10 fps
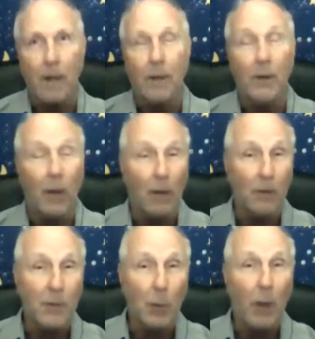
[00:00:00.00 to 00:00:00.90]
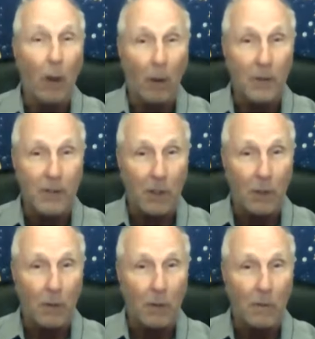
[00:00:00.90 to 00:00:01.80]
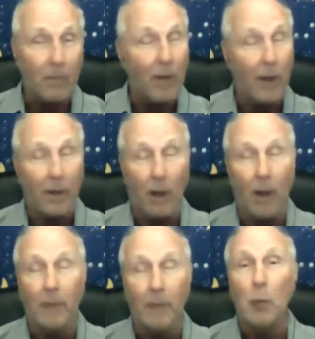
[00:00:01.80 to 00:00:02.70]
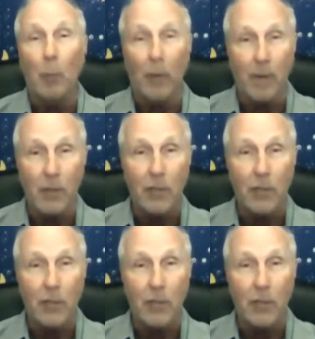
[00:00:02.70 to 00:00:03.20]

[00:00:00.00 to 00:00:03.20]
Adults would also find a lot of humor in this